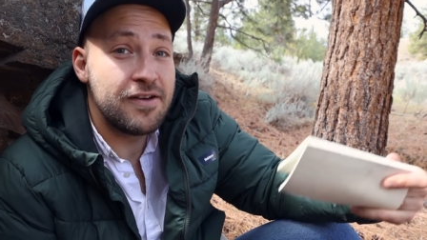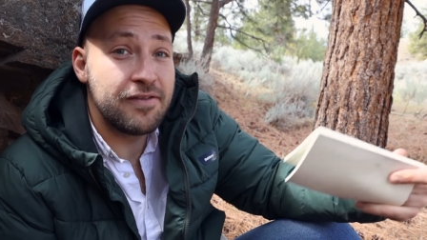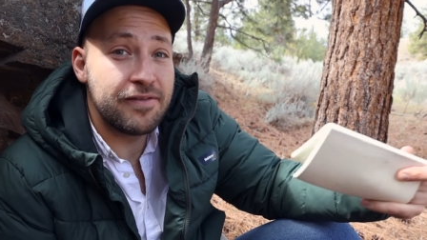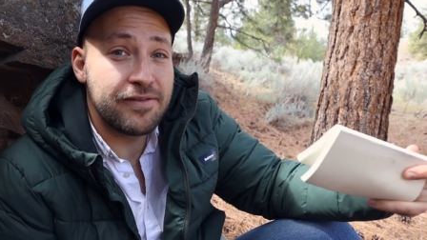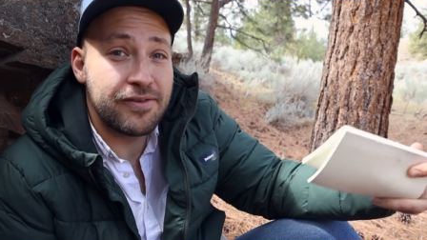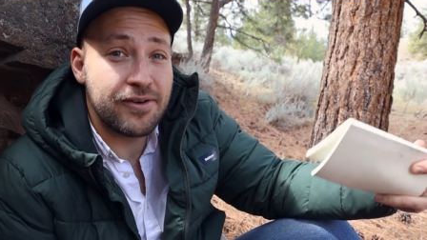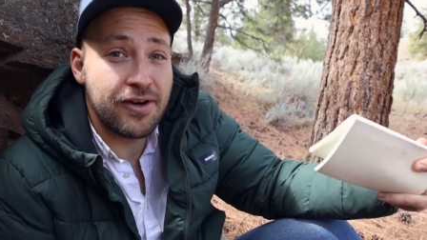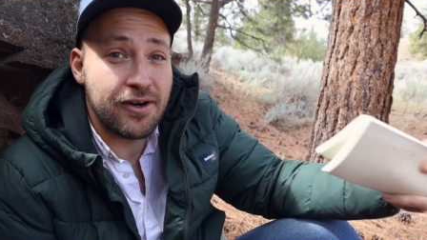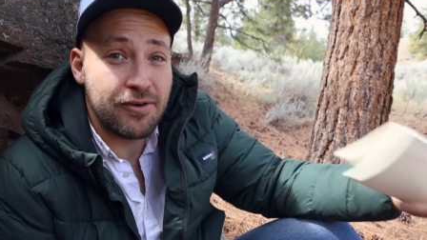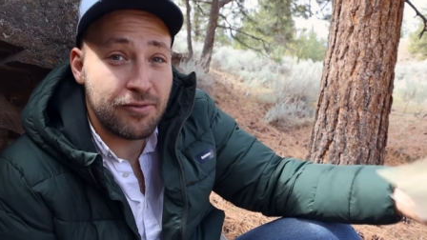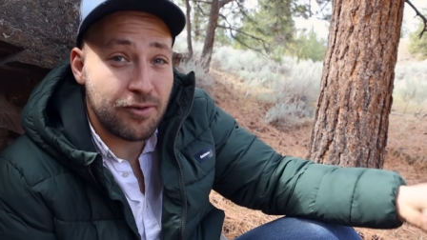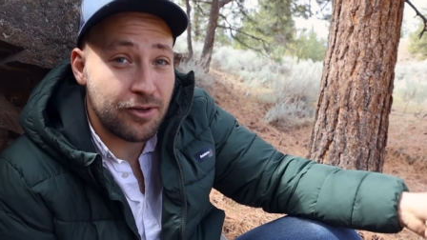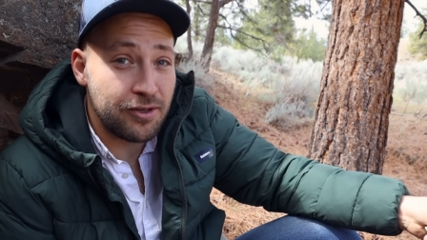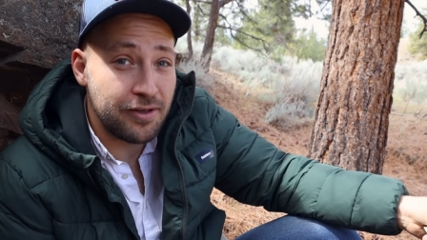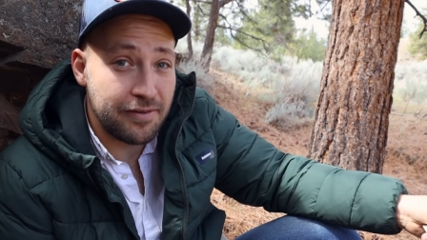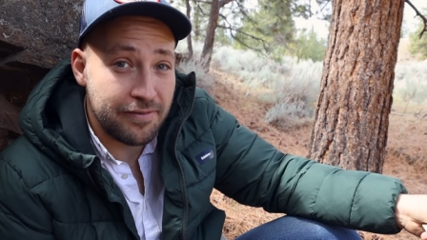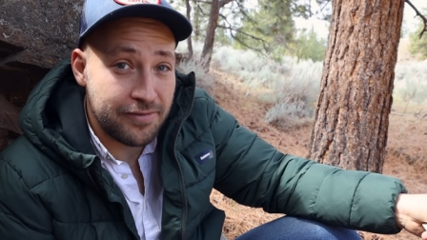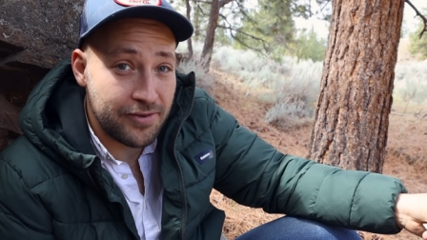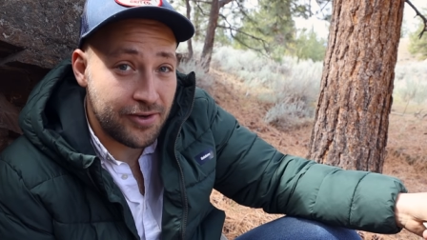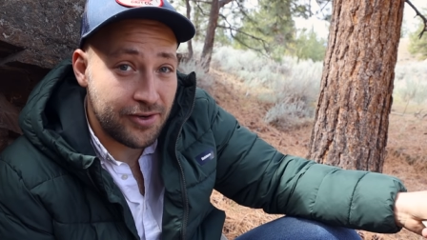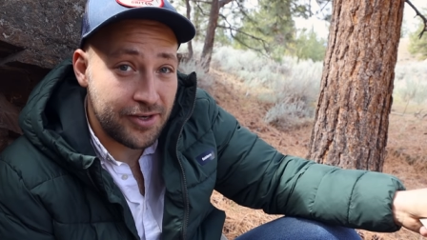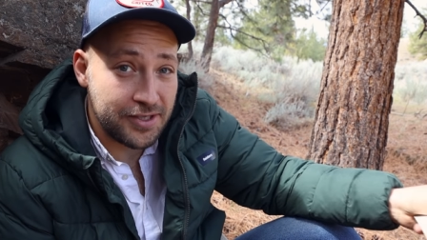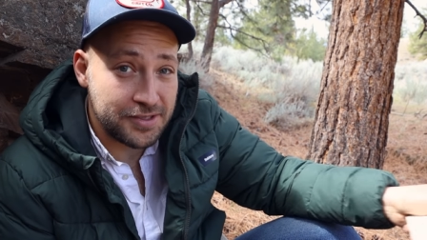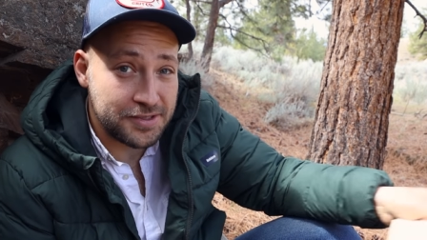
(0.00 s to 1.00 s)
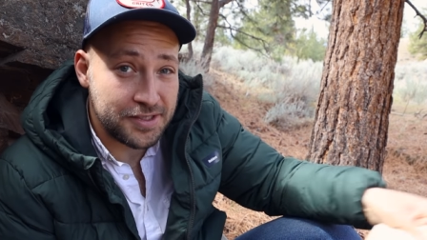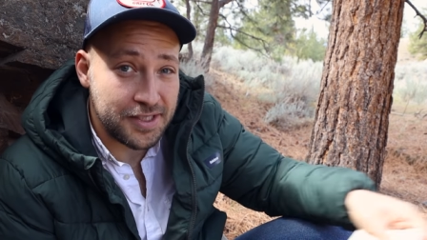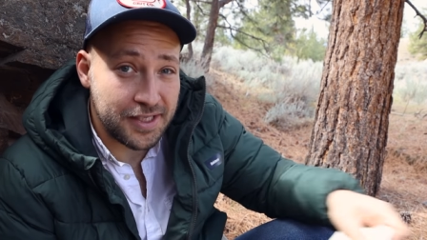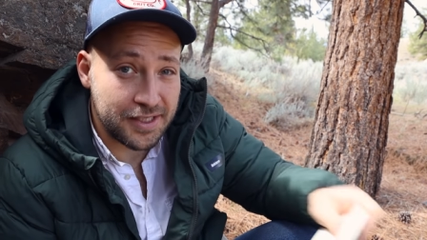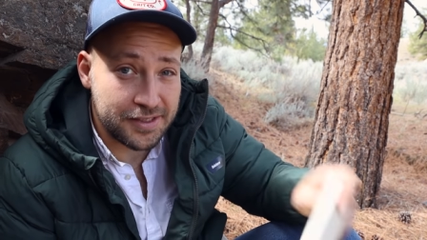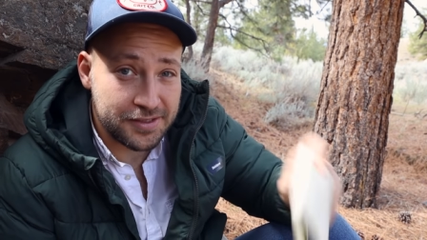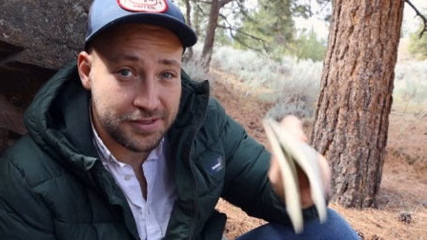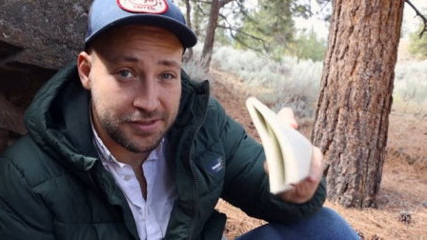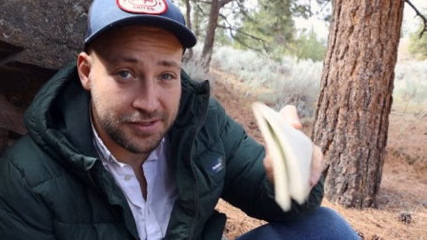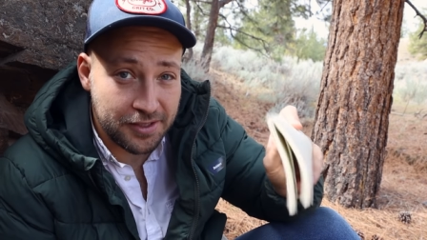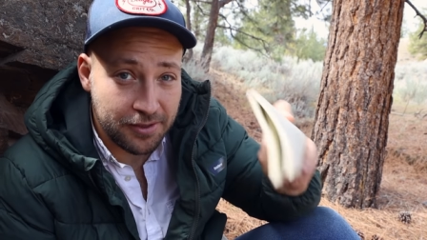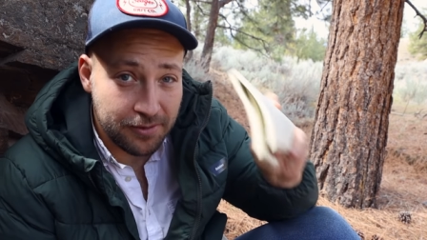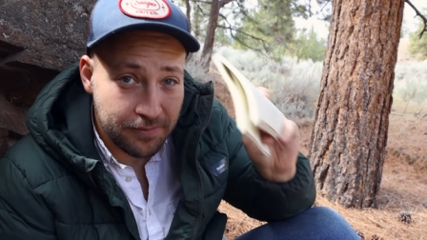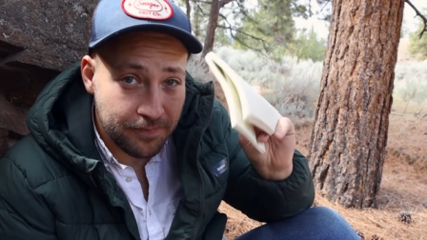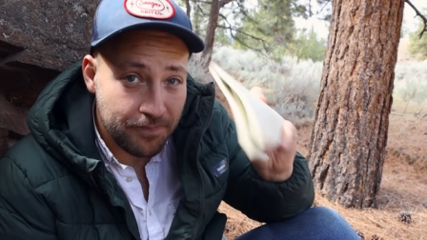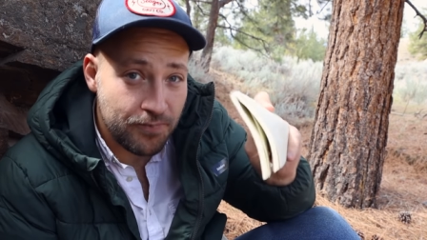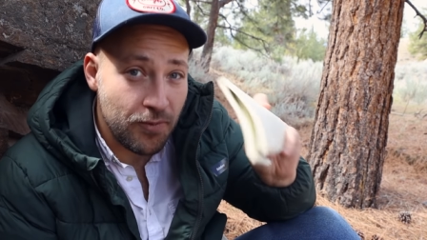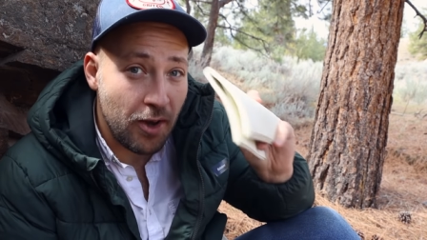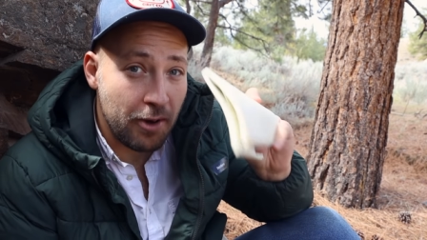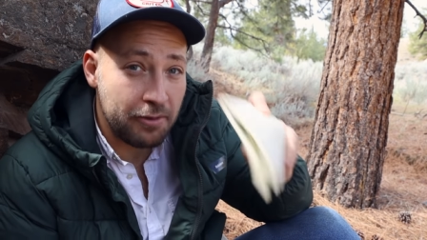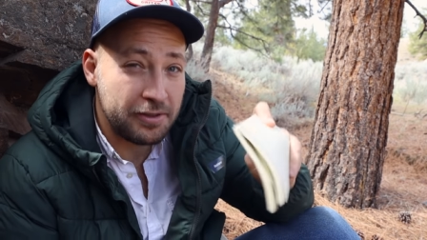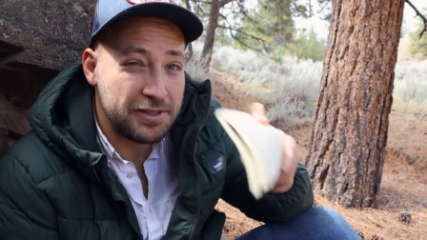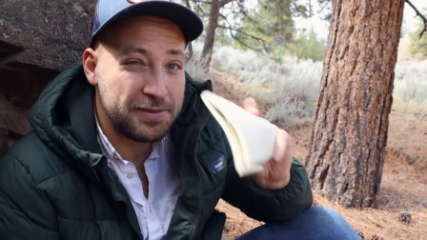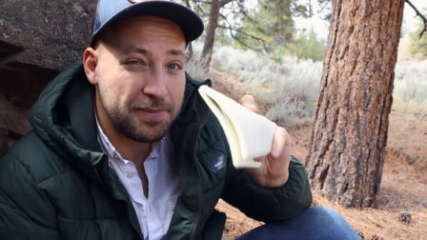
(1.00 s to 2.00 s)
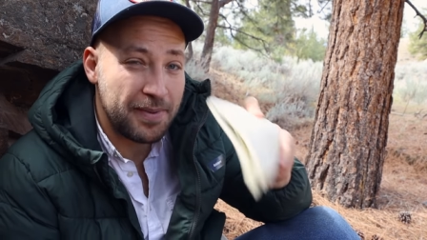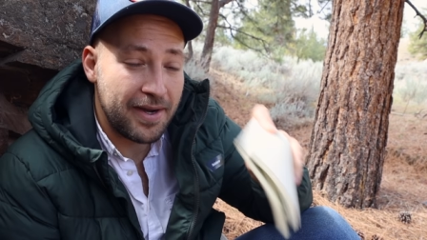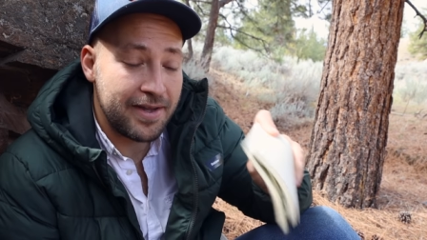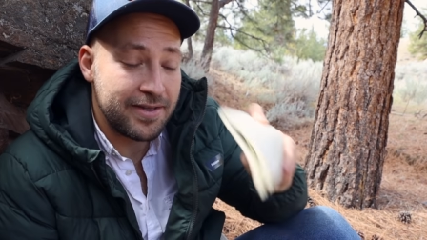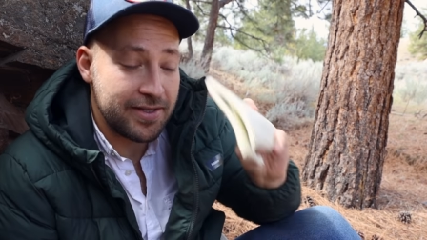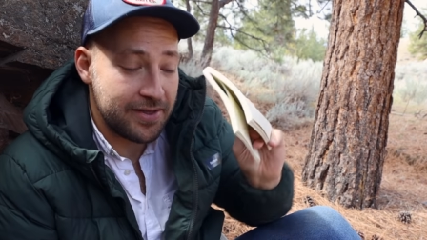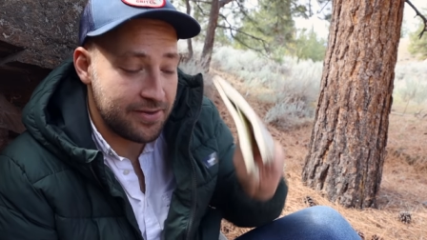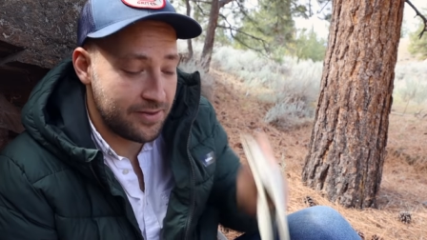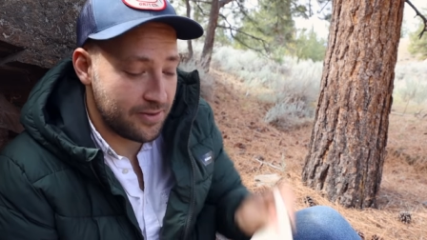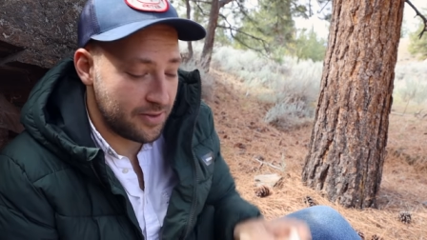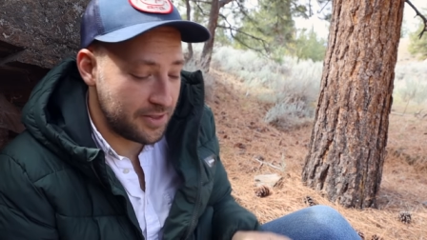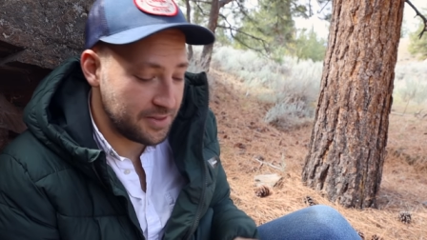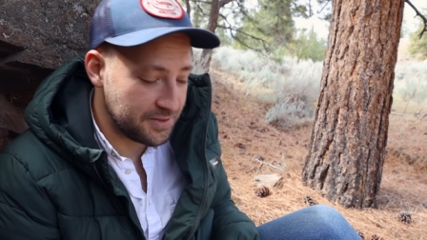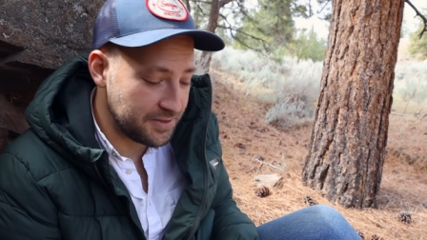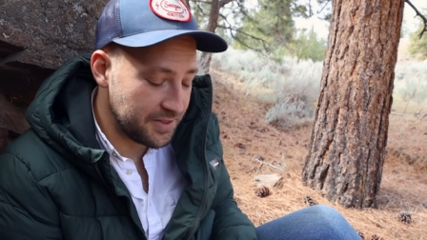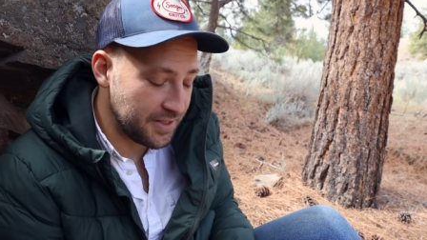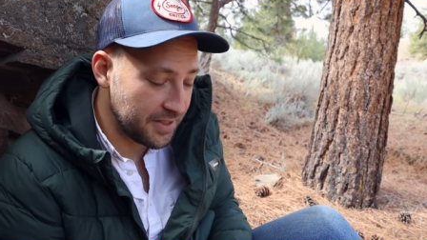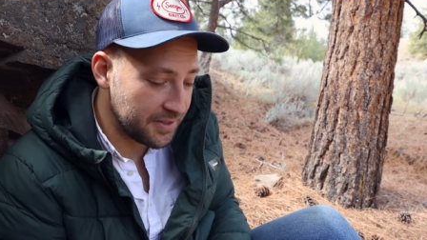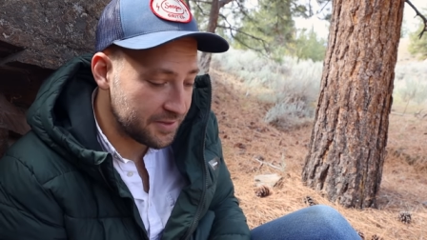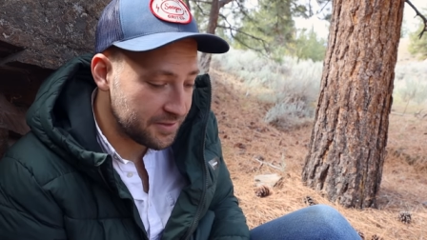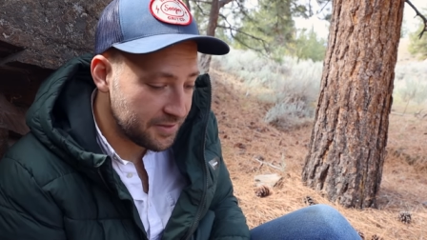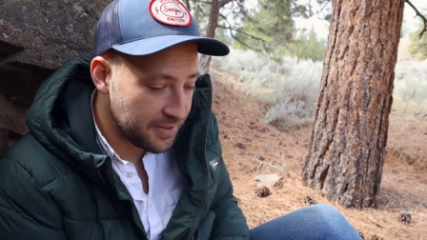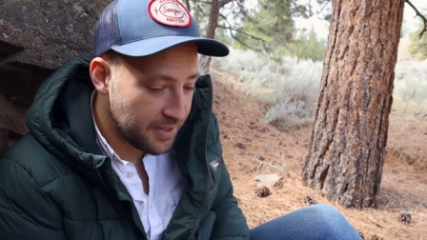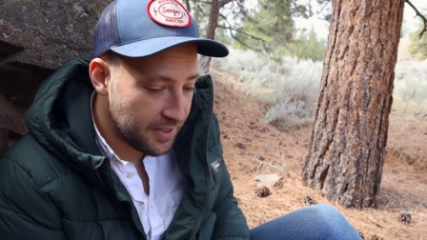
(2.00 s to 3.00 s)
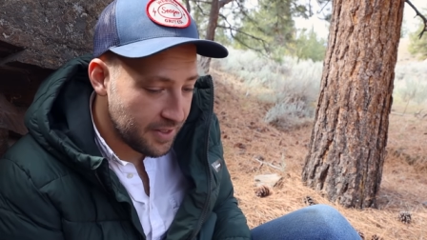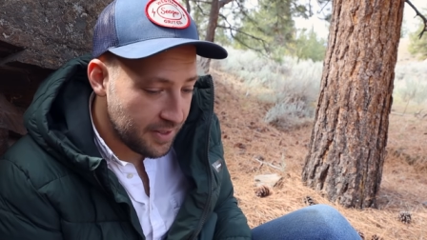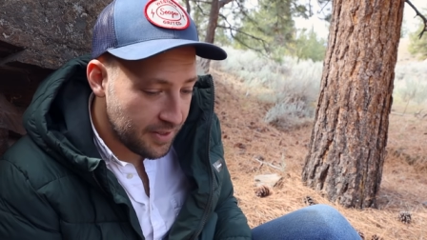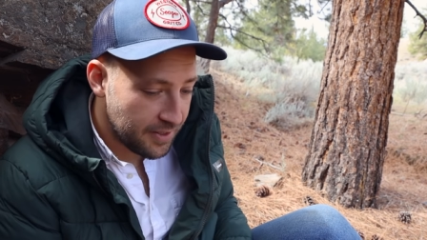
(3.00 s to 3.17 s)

for a roll of 36. So always buy the 36.